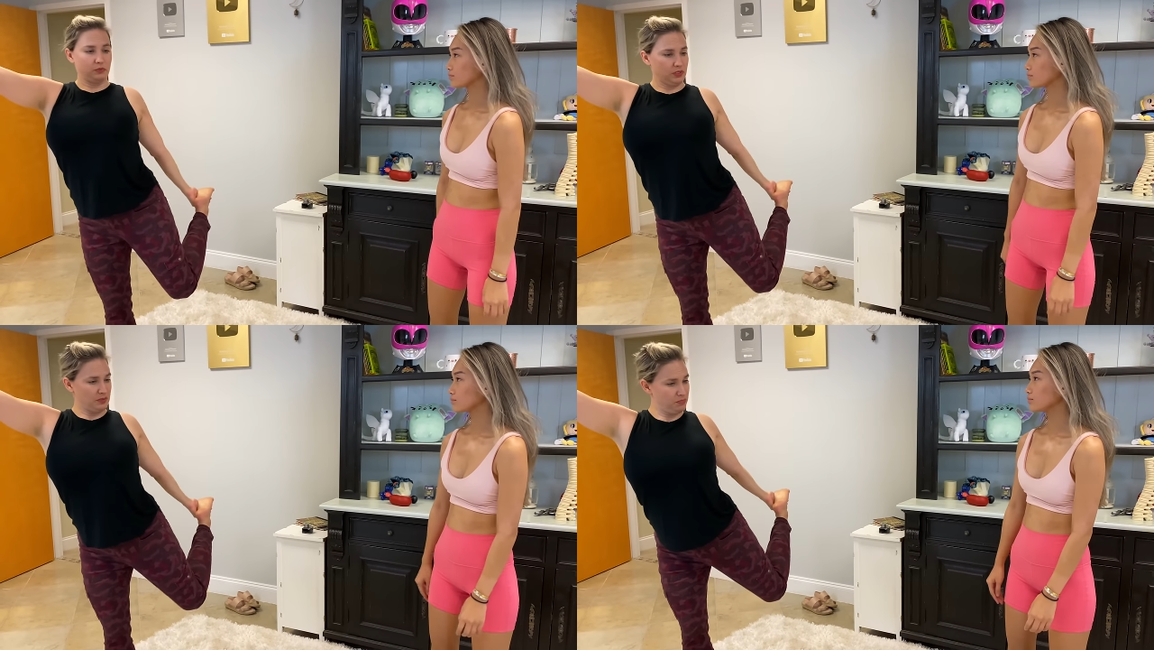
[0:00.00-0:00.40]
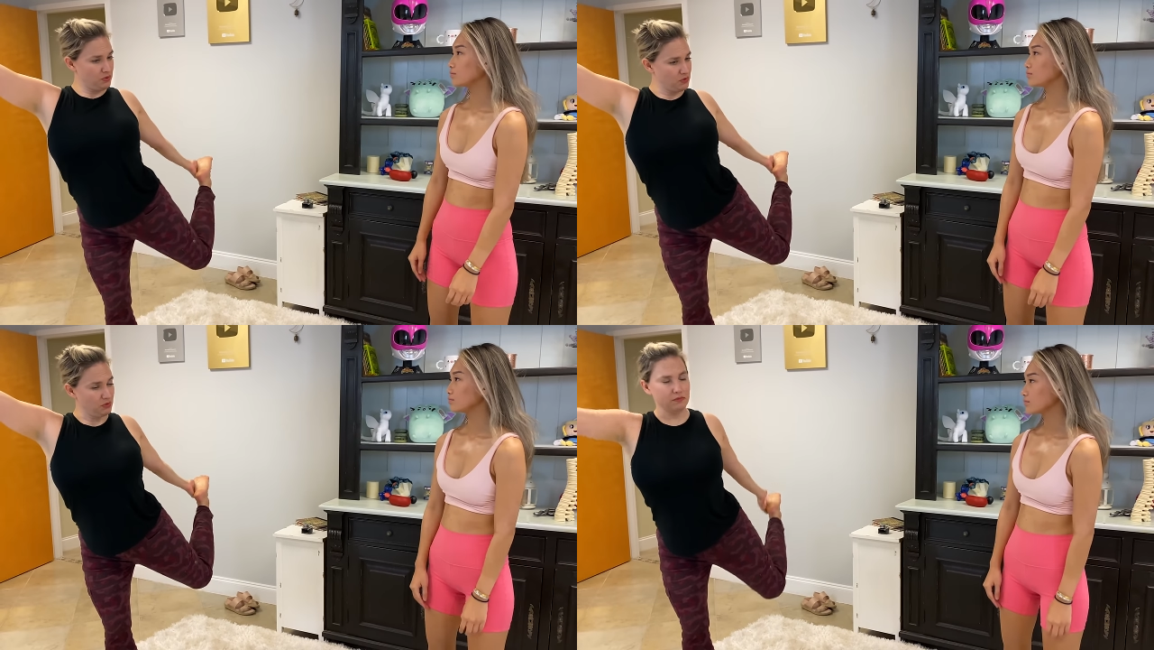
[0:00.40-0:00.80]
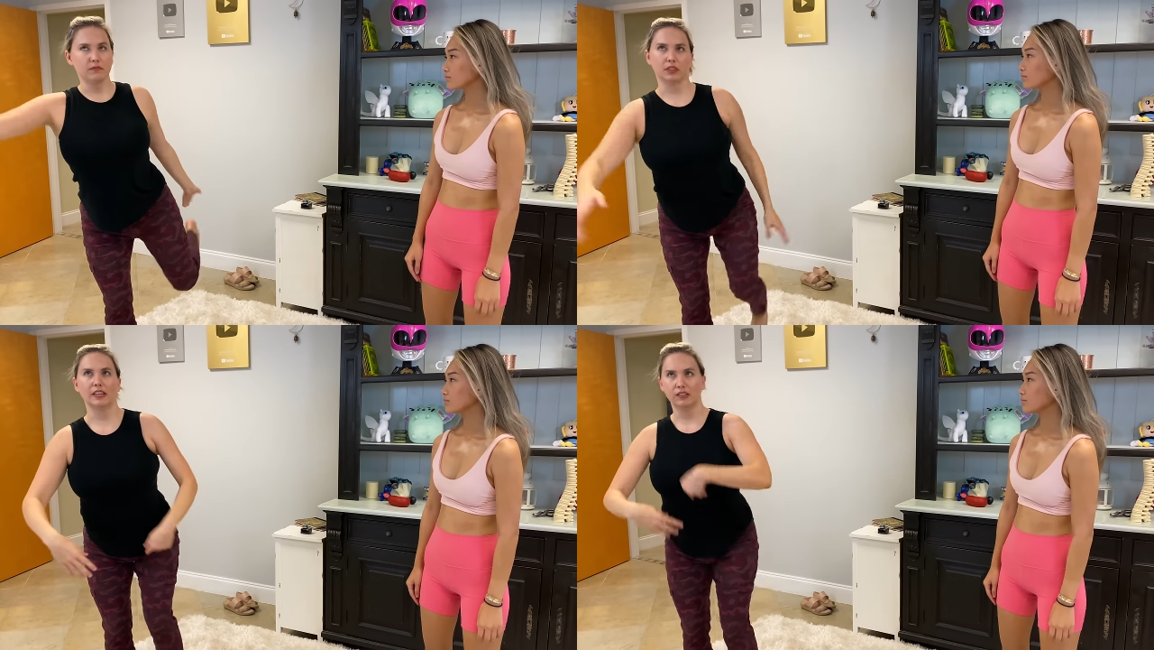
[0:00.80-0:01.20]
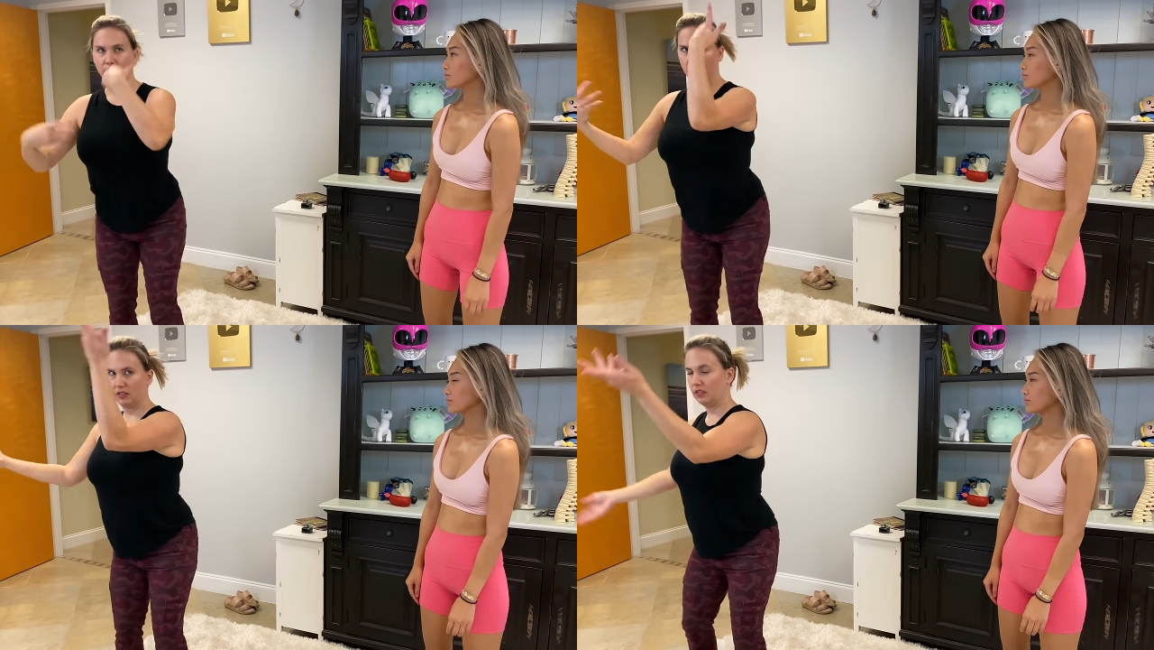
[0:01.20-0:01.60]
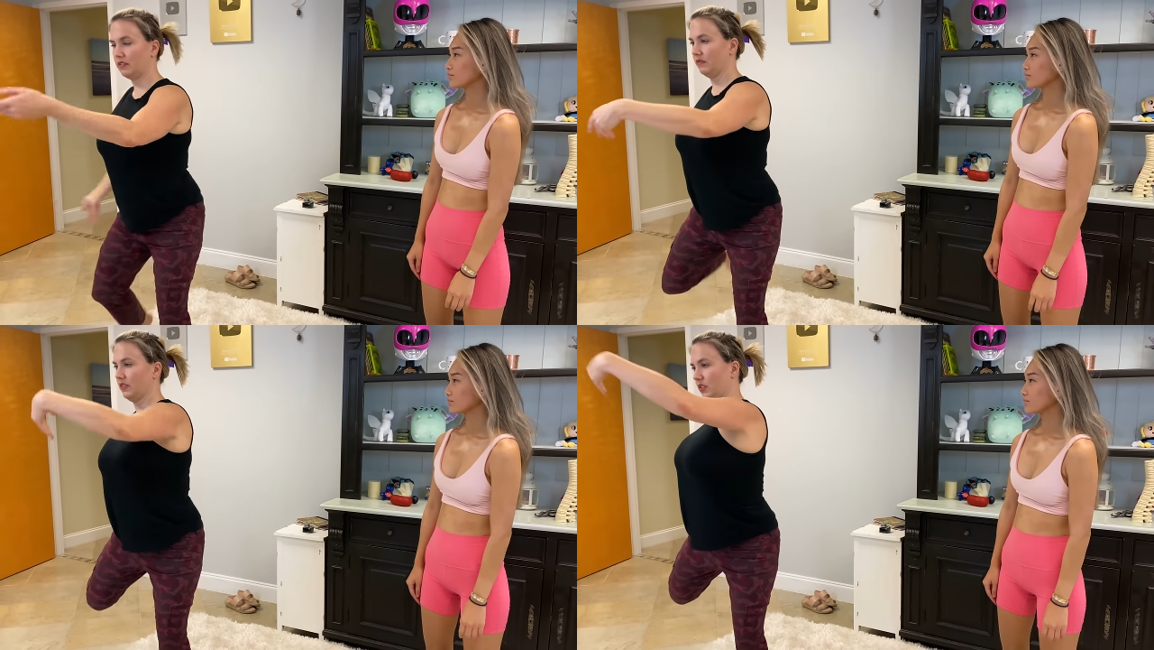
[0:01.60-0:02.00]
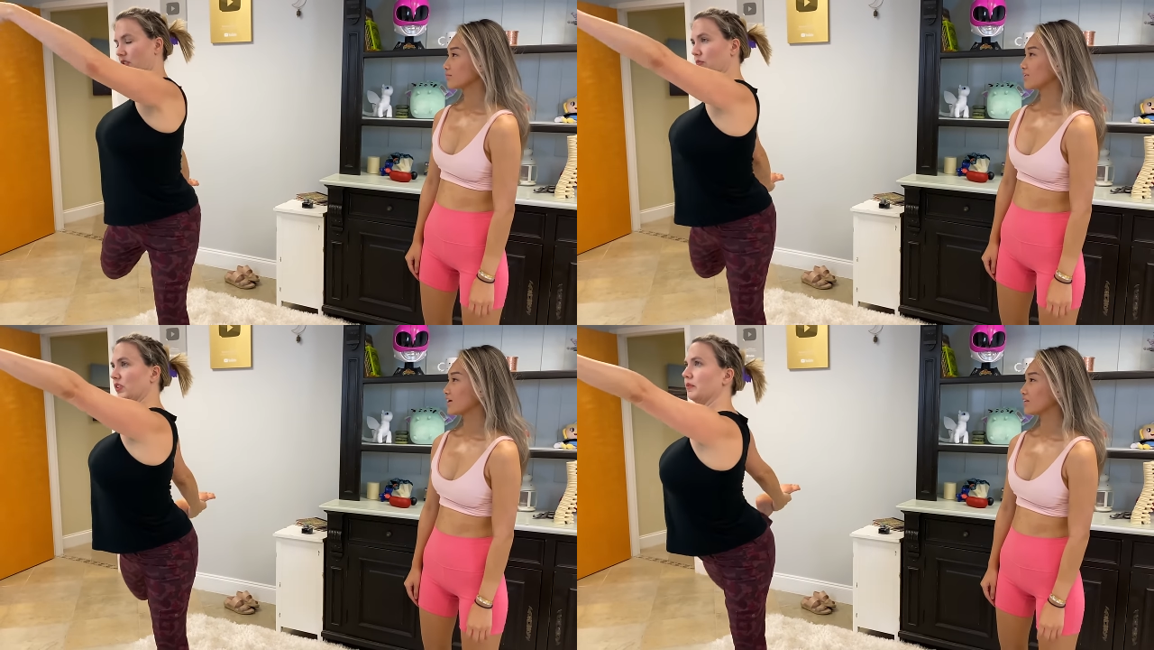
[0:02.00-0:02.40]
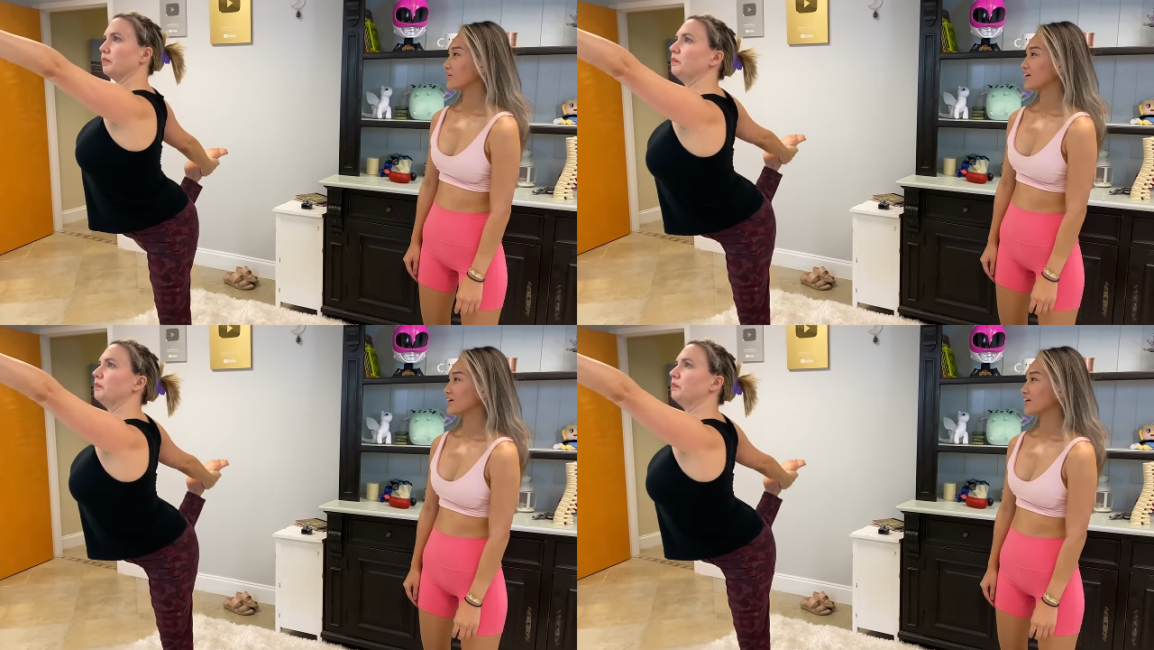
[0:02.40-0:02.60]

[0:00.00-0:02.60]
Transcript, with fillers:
Speaker 1: really pull. Well, actually, you know, really way.